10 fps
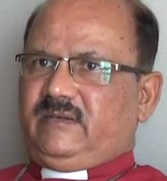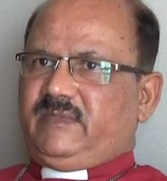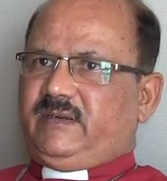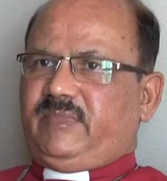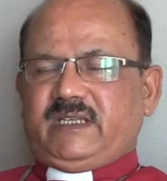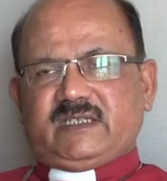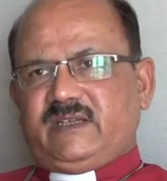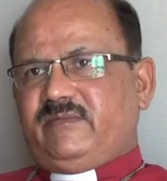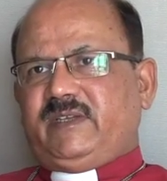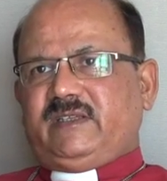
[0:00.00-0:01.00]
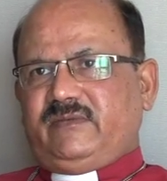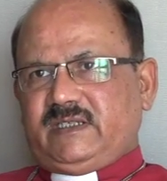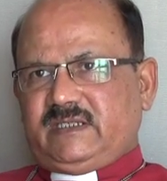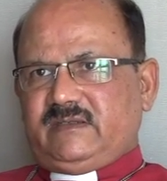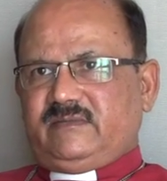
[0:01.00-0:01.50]
But please give me the
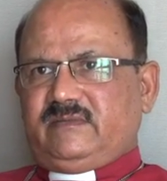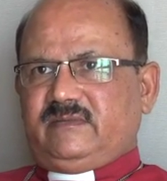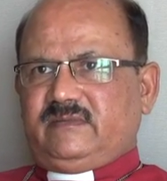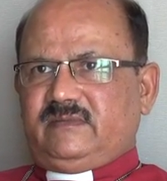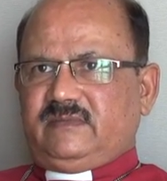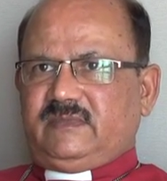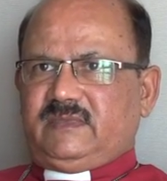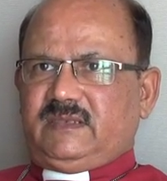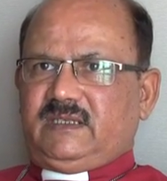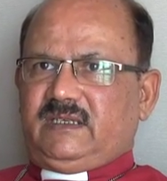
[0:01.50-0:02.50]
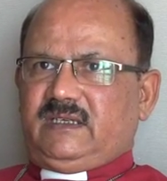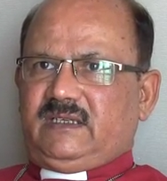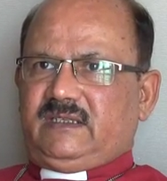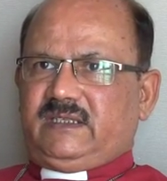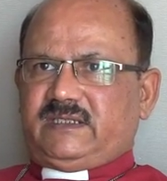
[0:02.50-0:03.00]
wisdom,
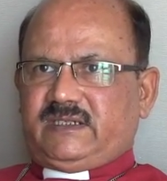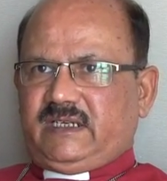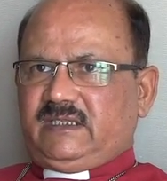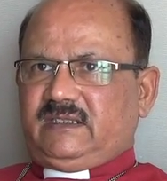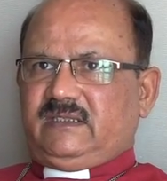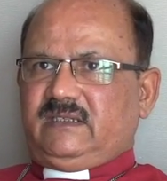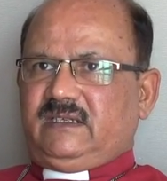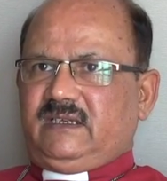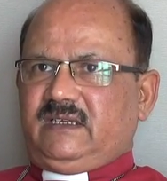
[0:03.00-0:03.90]
the strength,